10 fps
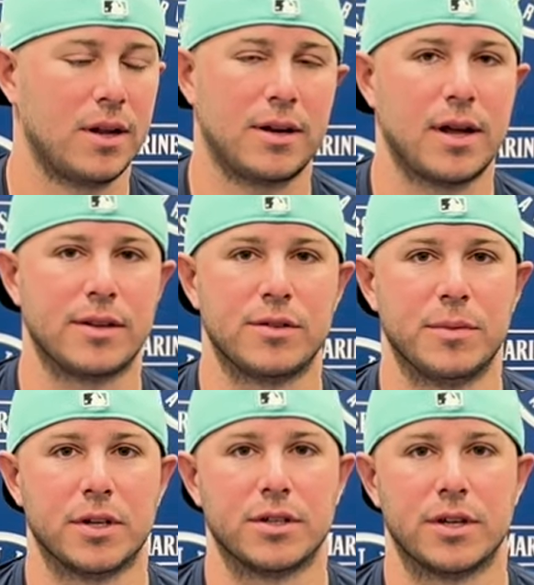Not too
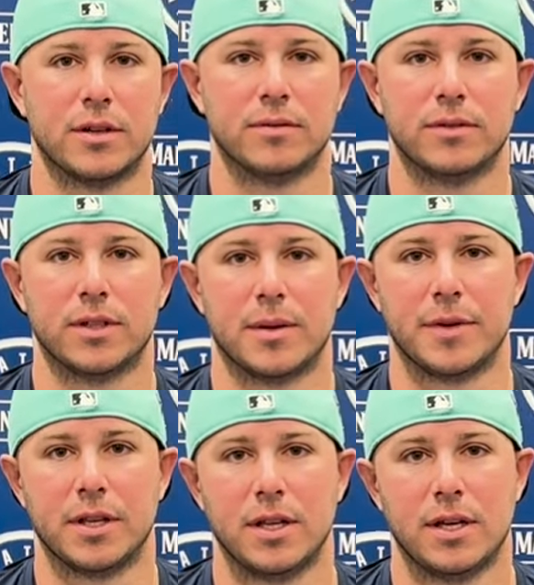much, no. I
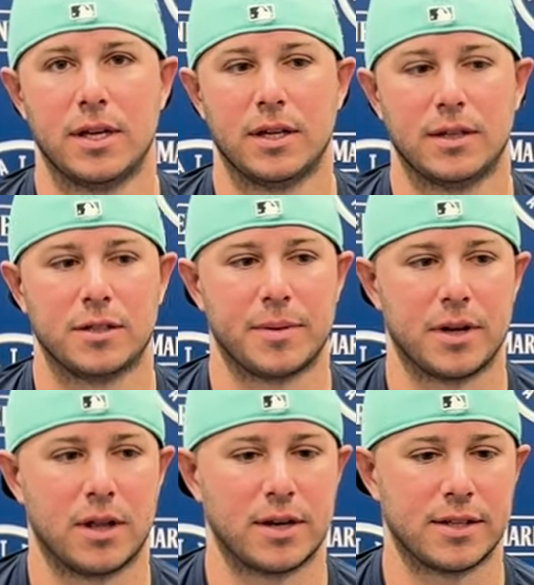mean, I spent a
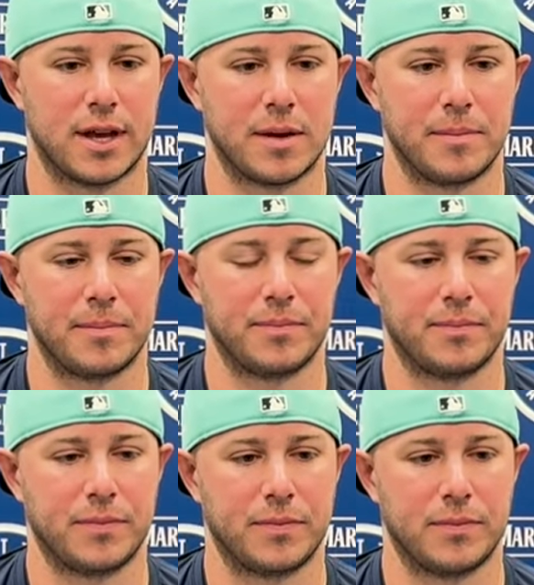lot of time,
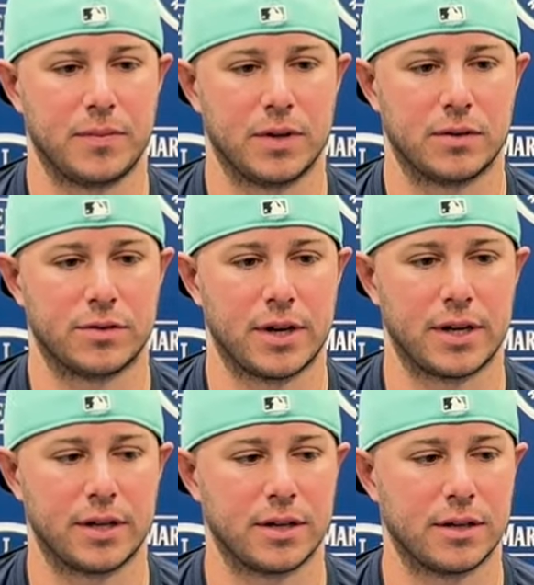you know, trying to